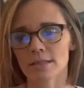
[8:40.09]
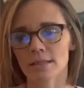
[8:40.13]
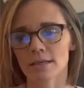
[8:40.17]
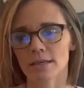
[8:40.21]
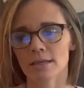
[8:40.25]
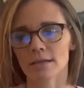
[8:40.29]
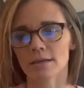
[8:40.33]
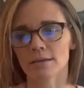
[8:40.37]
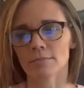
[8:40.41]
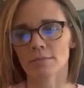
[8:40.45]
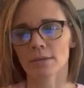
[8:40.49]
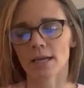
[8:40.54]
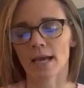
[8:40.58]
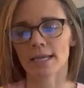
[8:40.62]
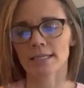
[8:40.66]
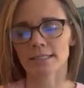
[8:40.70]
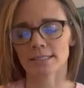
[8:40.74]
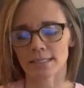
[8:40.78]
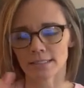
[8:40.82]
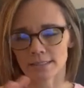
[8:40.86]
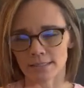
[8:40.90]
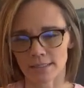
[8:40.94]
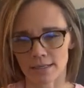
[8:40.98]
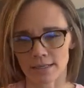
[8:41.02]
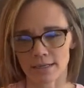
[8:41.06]
I
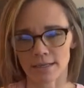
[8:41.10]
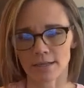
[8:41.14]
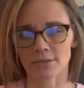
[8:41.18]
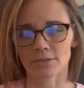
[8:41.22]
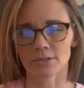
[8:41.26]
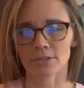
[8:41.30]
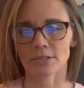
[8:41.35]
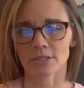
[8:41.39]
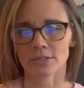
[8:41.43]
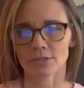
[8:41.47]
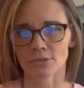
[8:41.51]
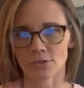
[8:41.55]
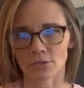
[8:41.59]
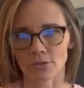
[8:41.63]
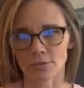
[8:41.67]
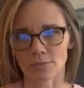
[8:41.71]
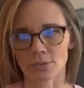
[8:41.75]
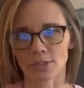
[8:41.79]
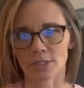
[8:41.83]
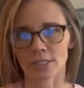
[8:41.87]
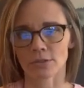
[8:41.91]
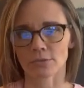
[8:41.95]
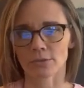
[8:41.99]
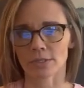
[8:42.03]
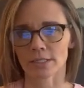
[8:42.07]
did get it under control
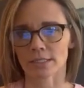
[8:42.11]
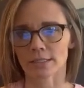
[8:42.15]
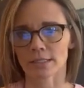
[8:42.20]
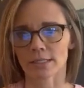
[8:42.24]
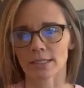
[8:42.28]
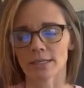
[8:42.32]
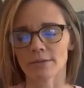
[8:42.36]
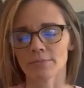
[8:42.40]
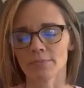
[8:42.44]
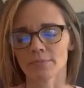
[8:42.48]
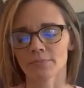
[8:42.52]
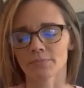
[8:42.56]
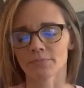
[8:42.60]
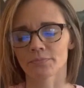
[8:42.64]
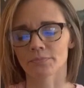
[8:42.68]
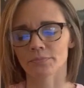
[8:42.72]
pretty quickly